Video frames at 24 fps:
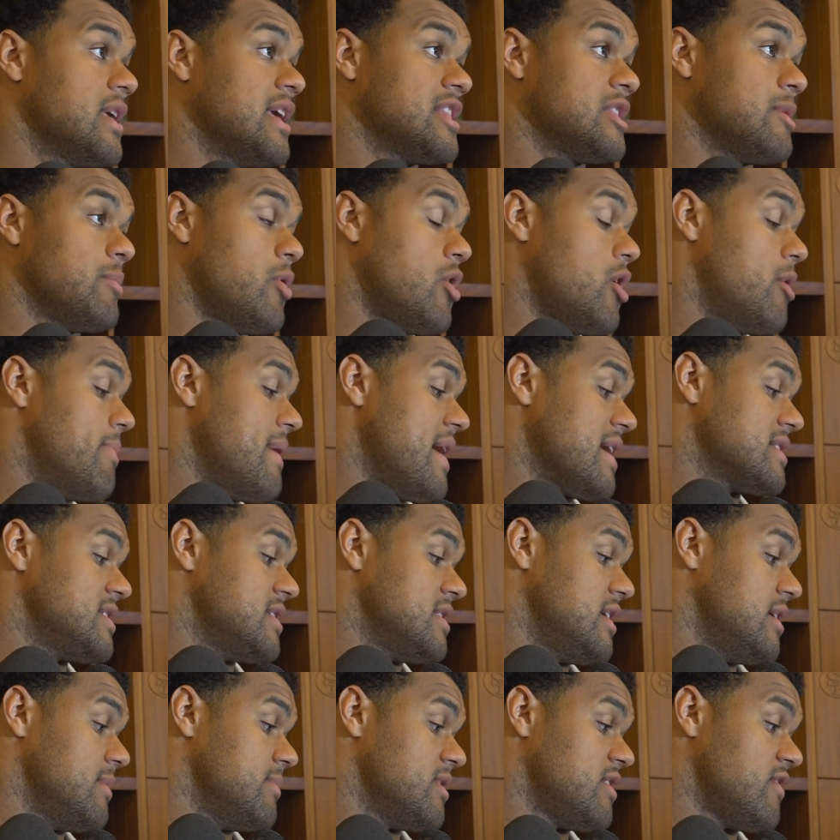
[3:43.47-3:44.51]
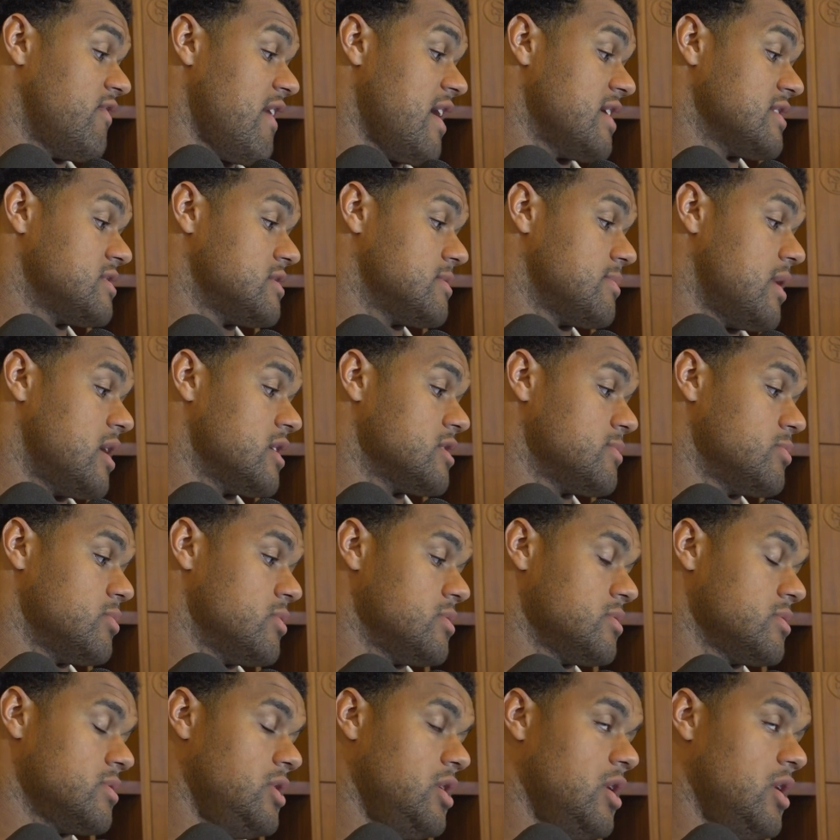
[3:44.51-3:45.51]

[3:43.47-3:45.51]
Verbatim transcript: get the ball back to them as fast as possible.